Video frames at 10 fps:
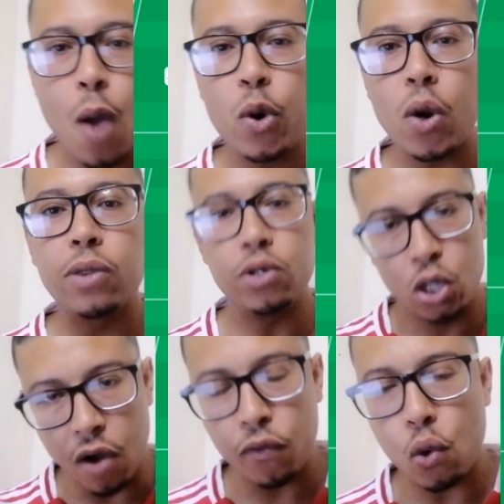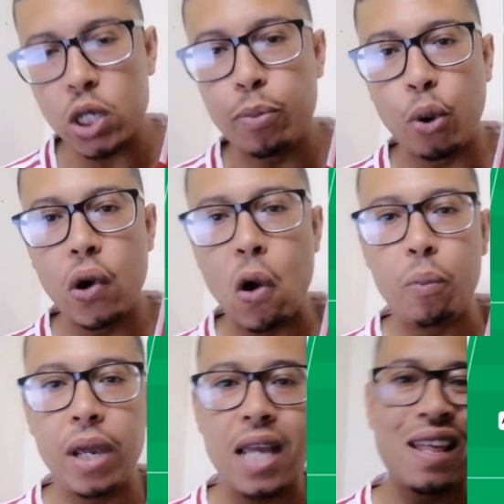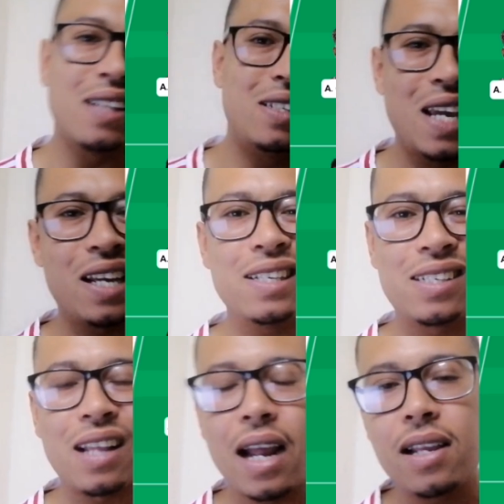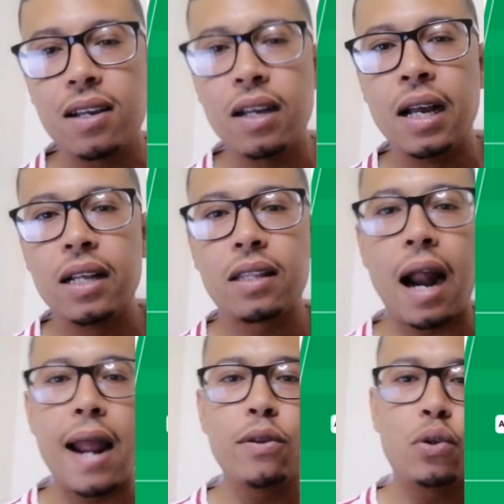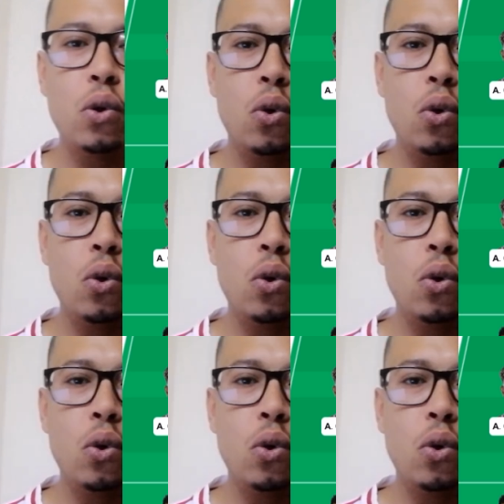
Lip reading: I would want to see, of course, Bruno being that second striker, trying